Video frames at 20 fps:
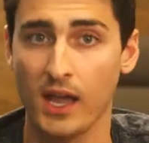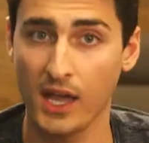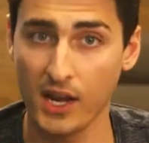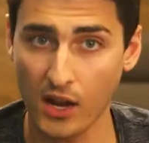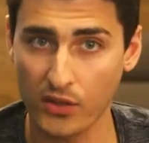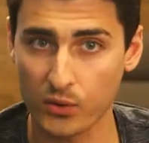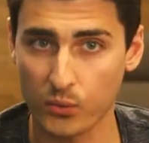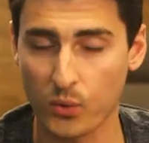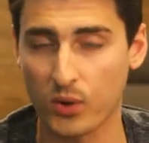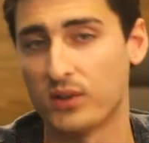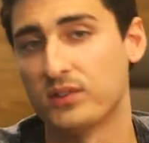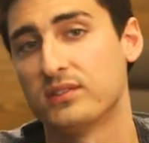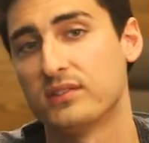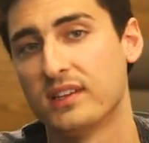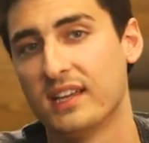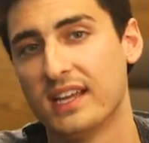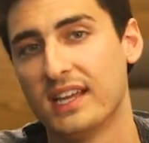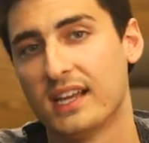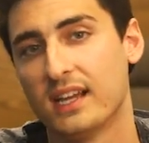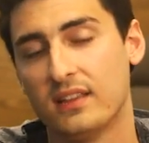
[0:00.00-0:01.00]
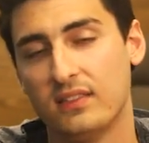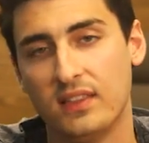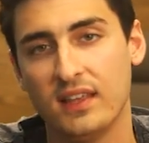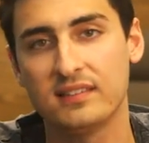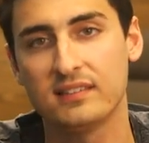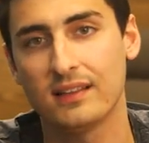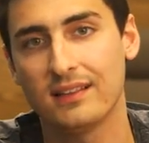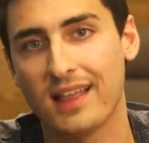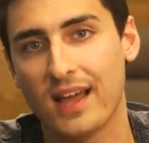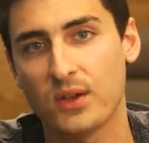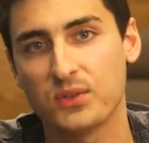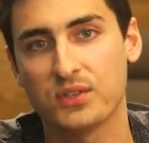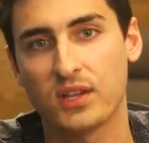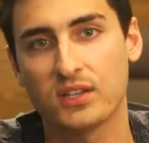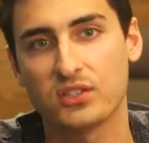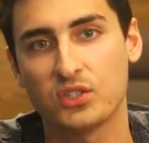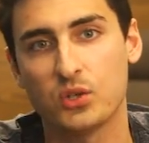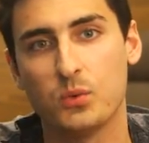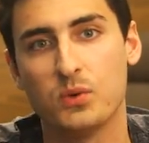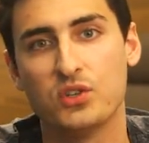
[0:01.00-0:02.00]
In other words, this allows
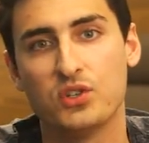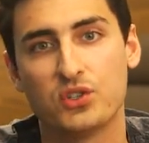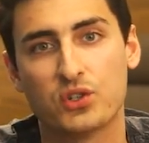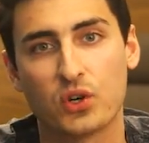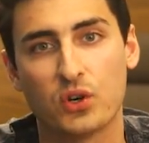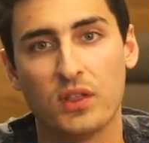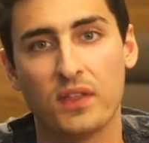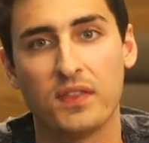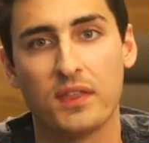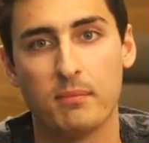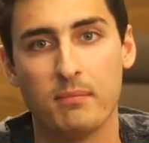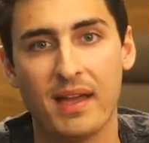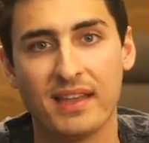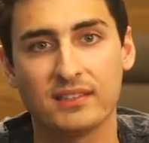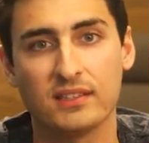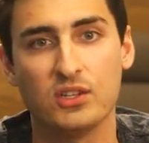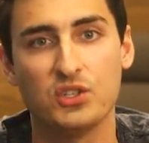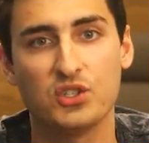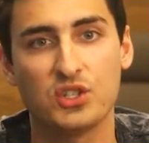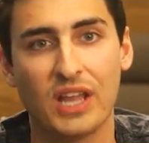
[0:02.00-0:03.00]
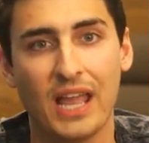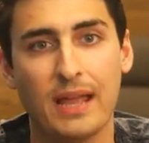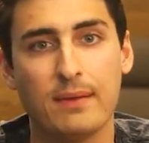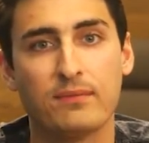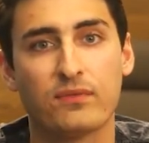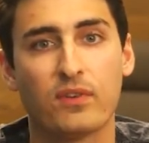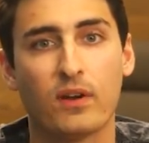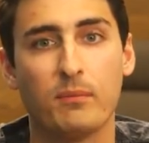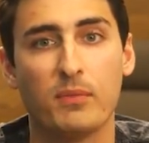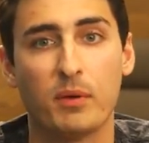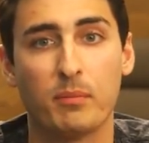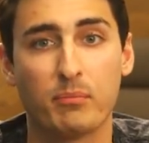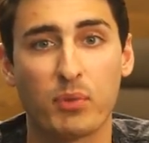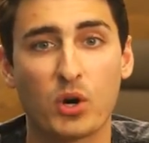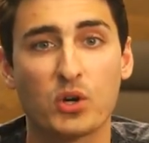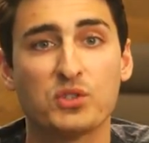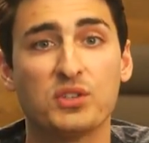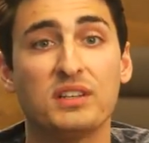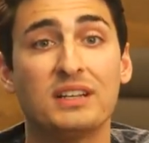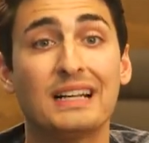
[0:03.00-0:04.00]
us to ensure that the message came from the
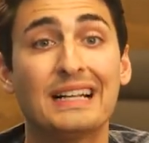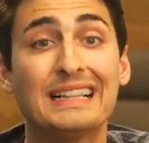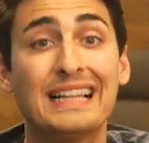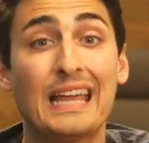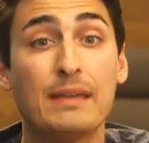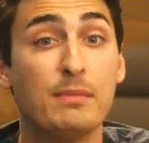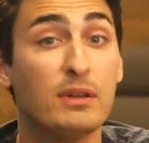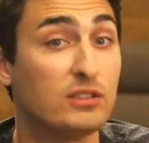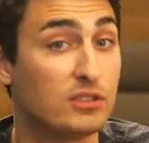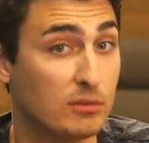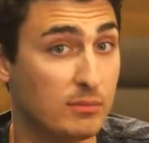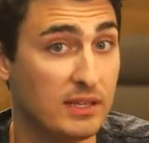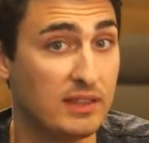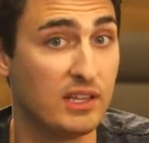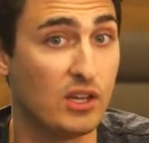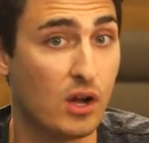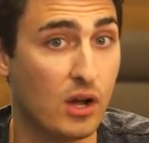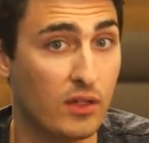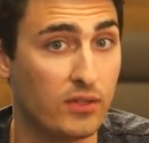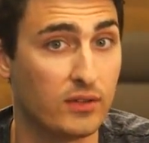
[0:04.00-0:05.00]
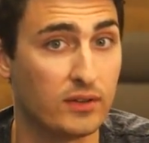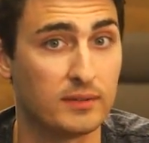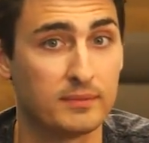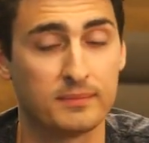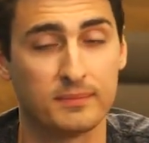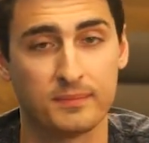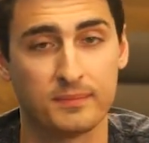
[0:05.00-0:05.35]
person claiming to be the author.